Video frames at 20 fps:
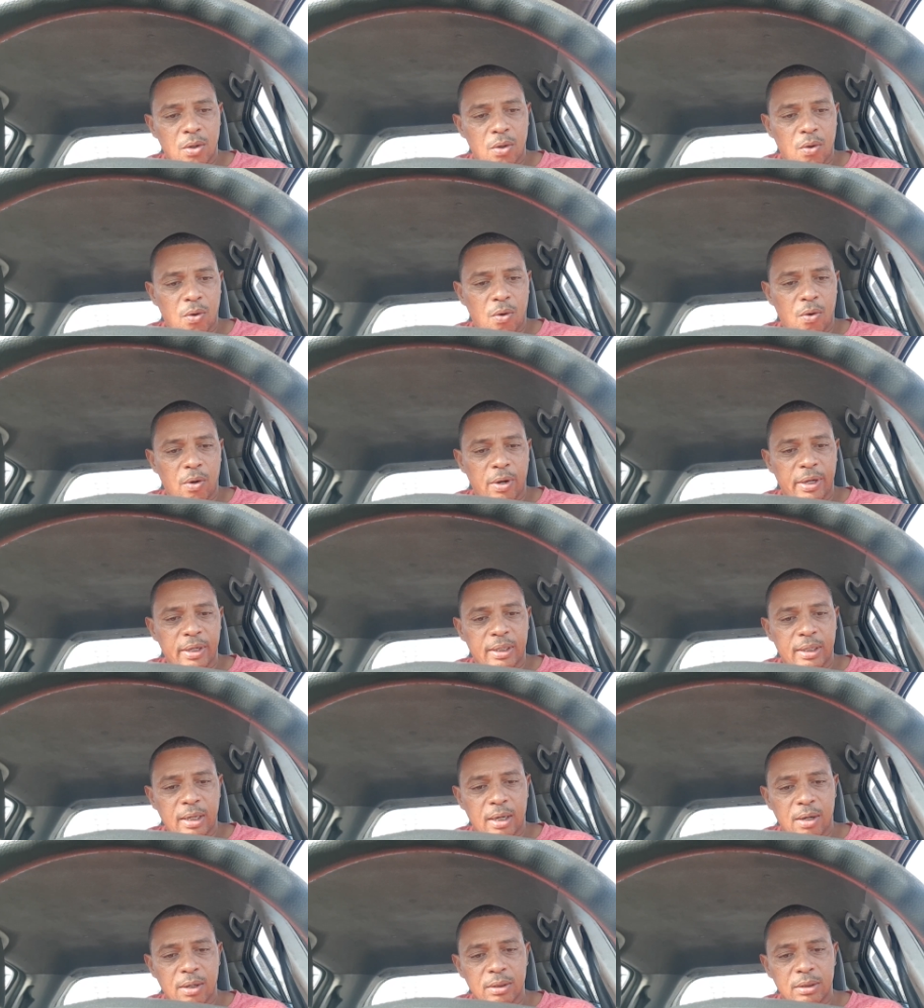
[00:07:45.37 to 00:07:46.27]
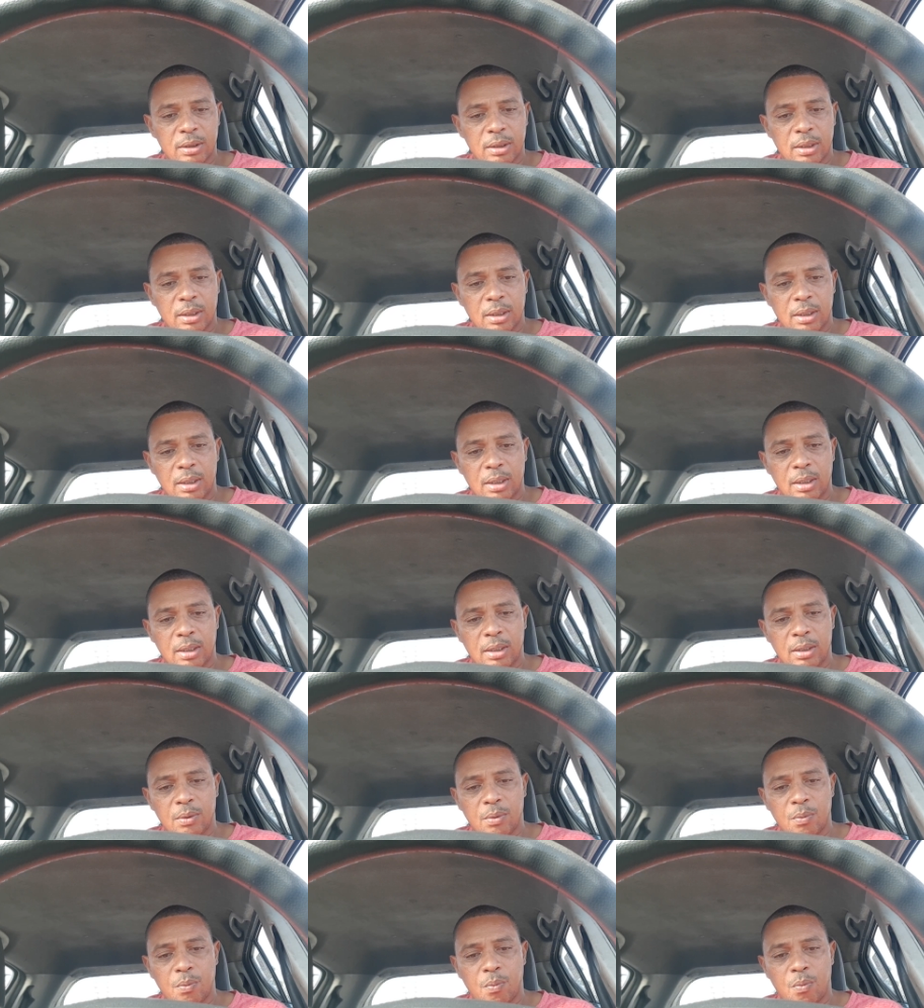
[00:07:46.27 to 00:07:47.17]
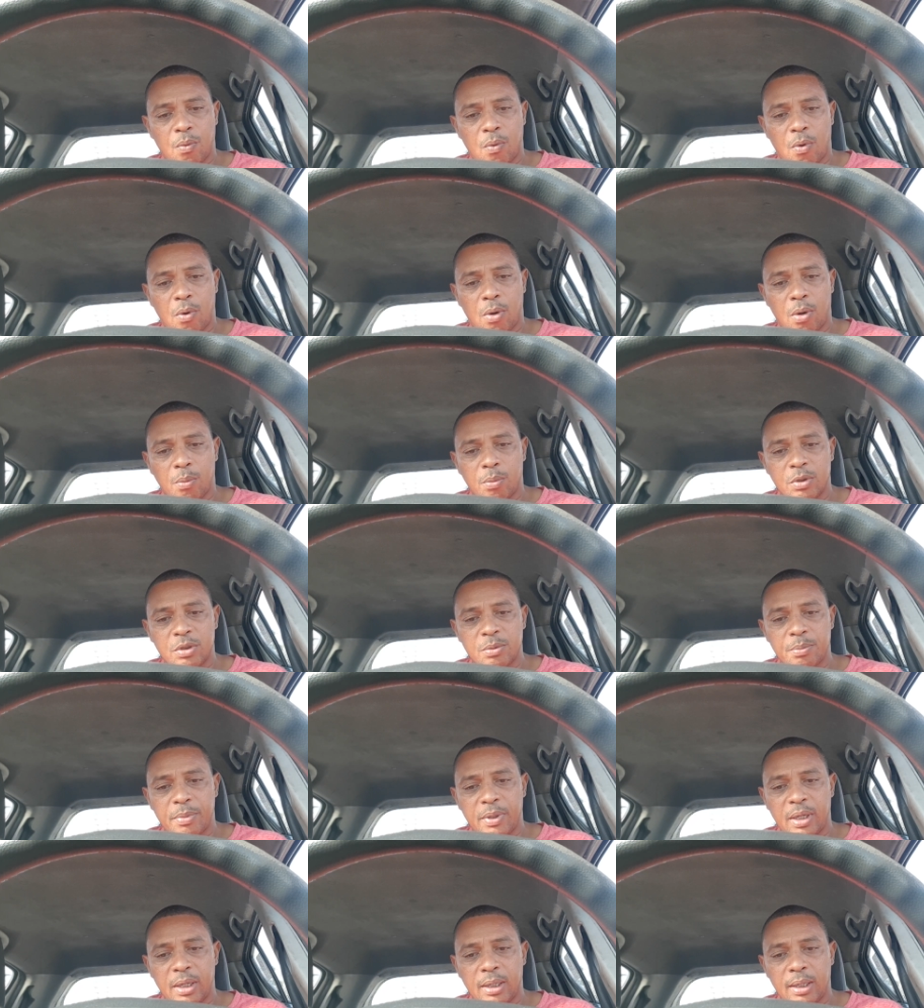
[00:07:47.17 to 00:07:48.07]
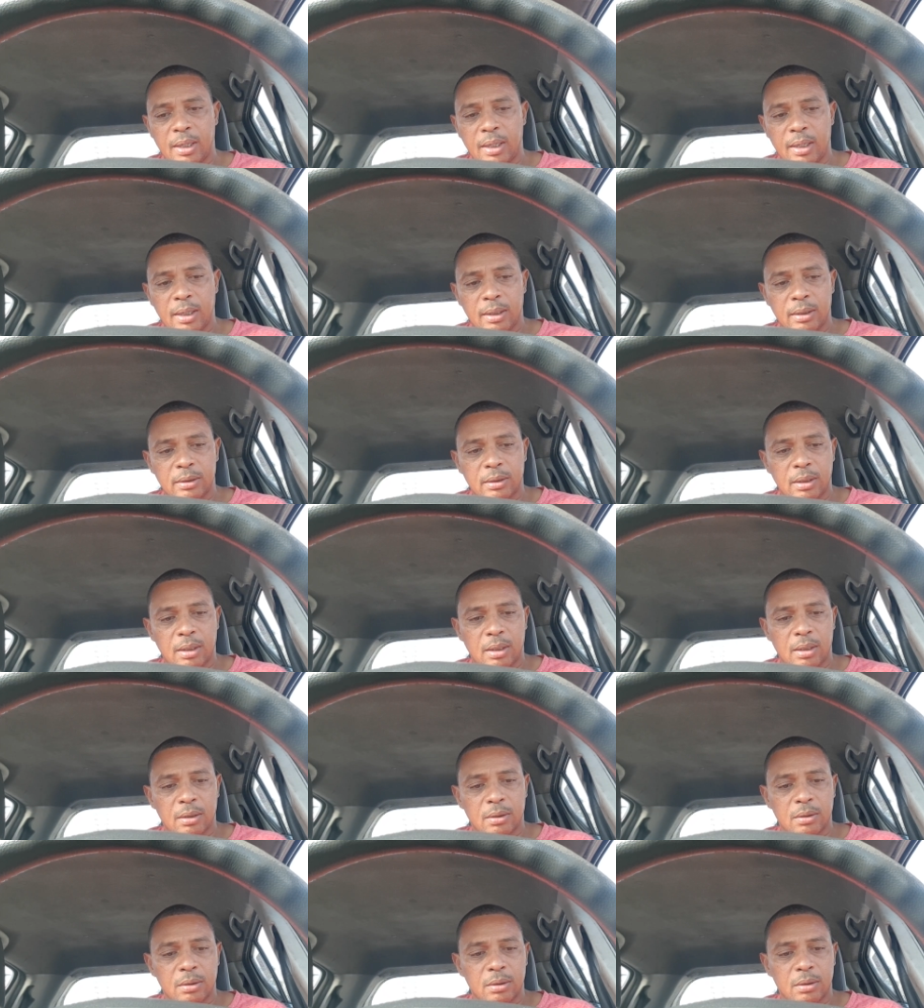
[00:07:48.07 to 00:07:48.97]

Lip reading: or a character in war was being held down.